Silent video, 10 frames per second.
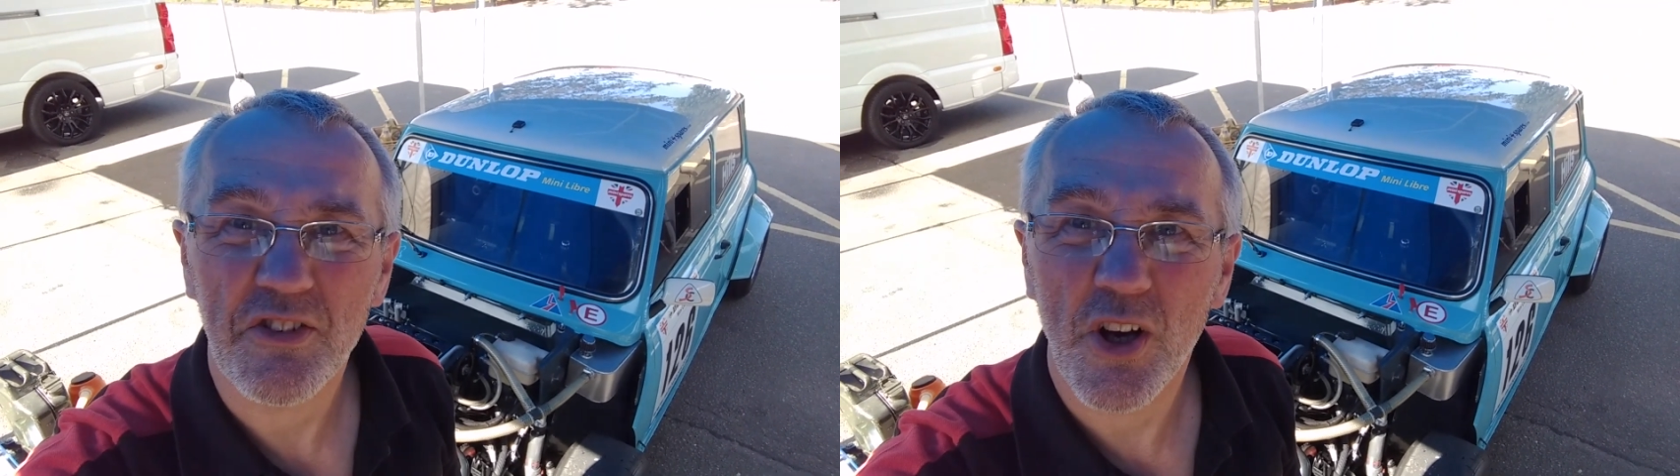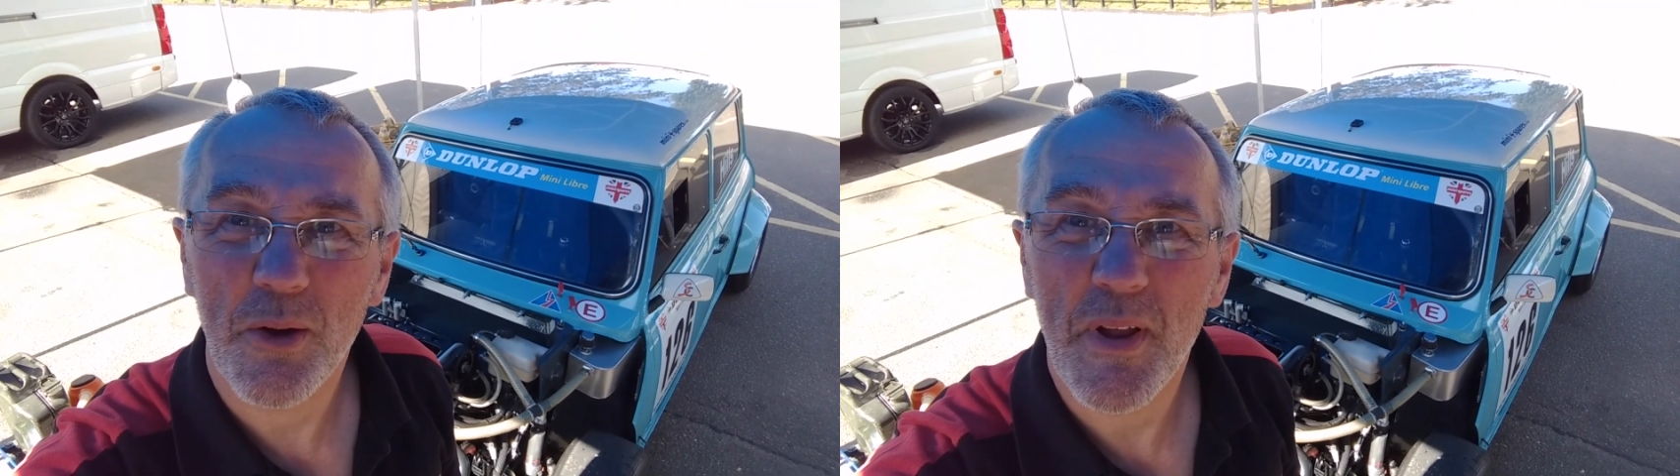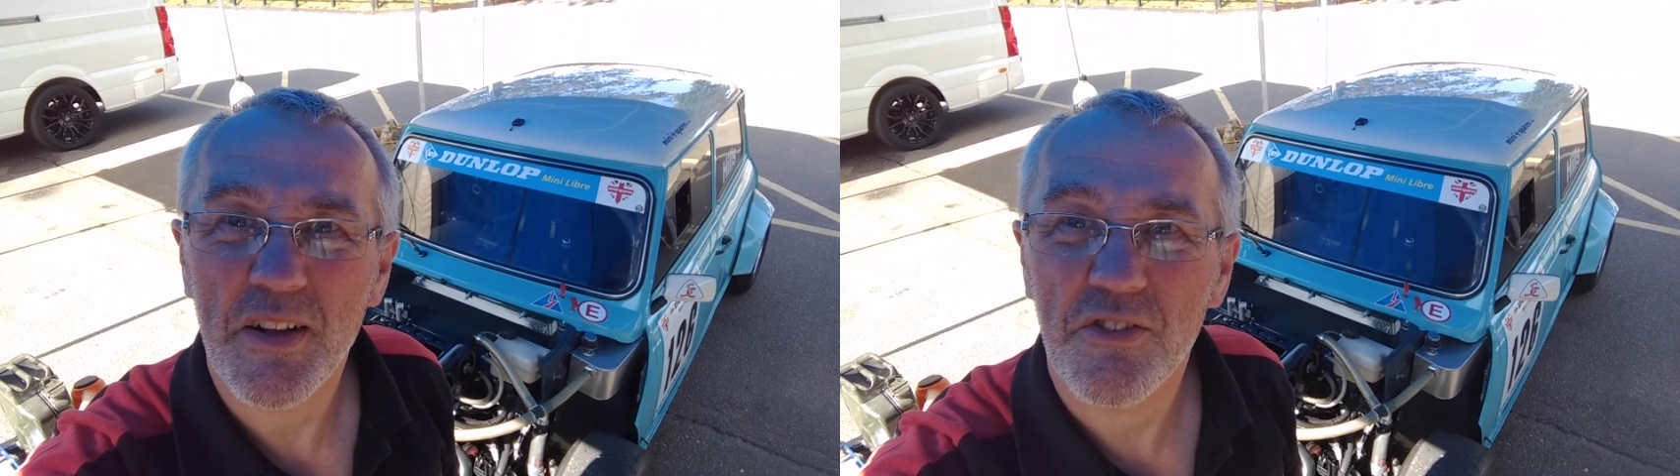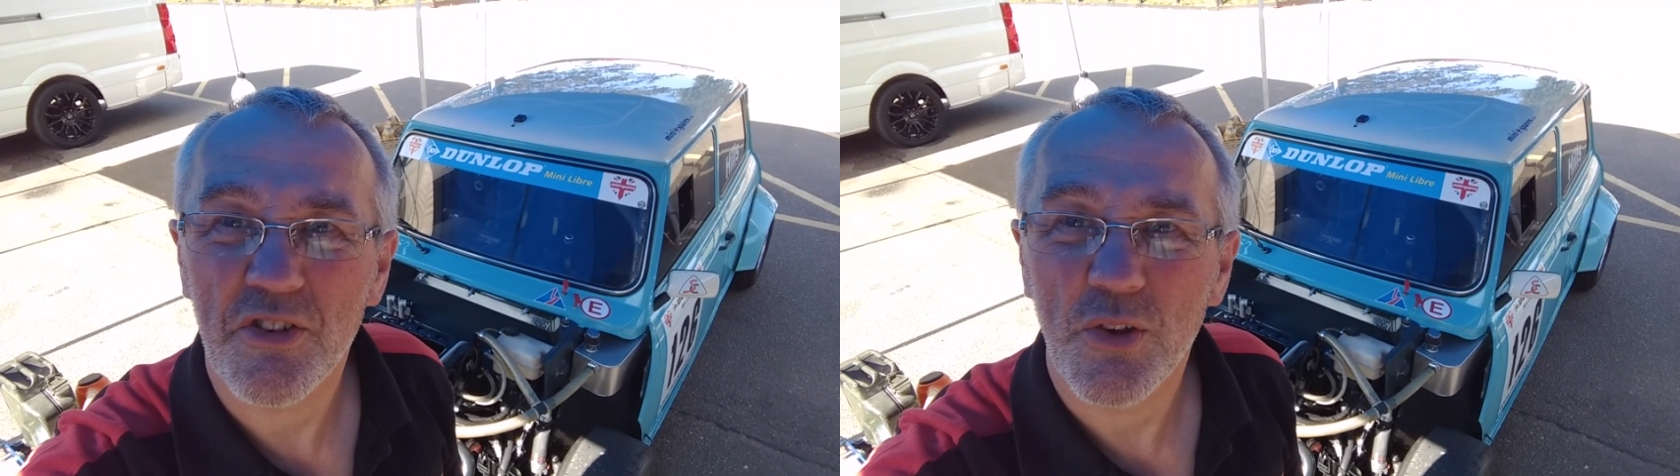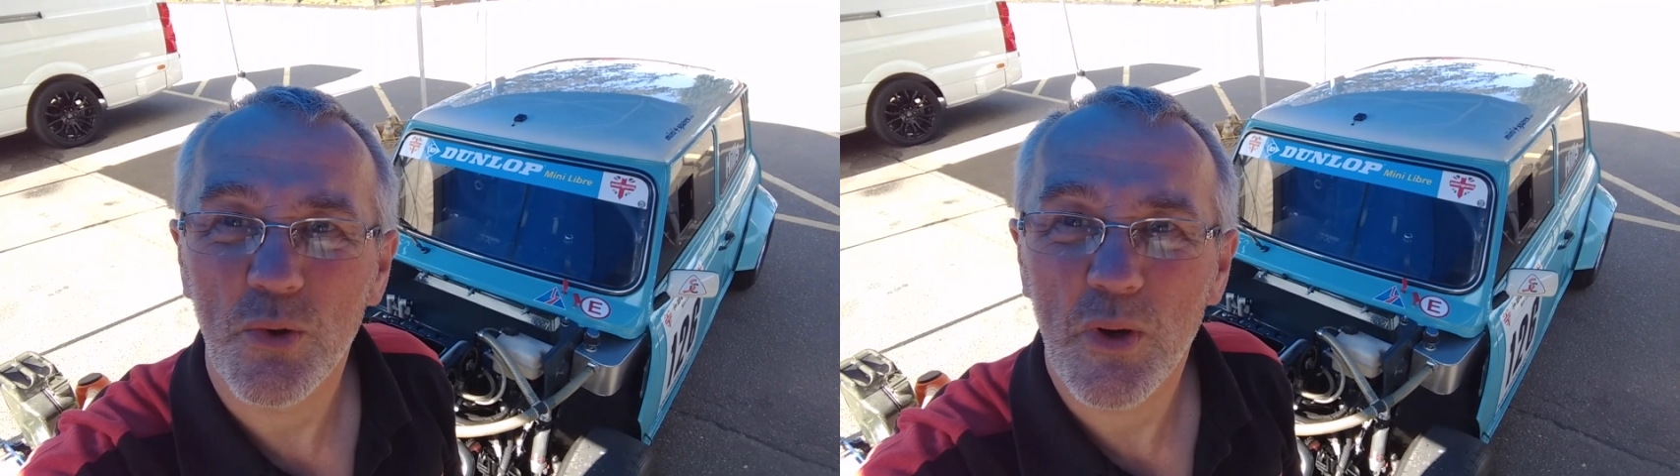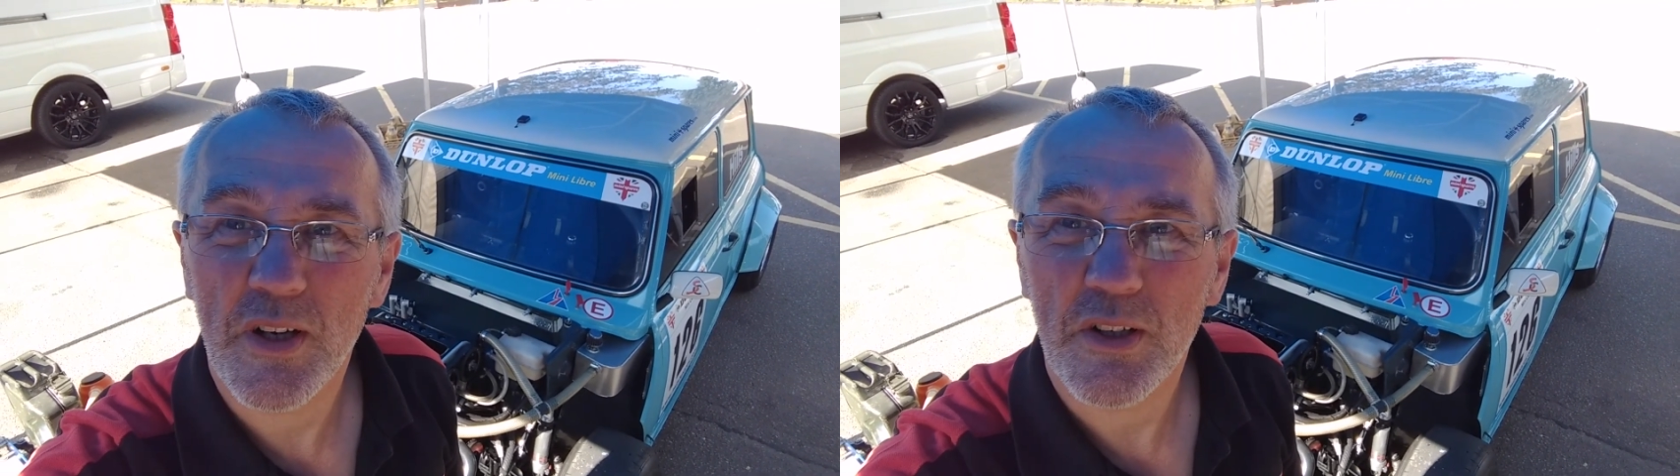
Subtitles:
time then to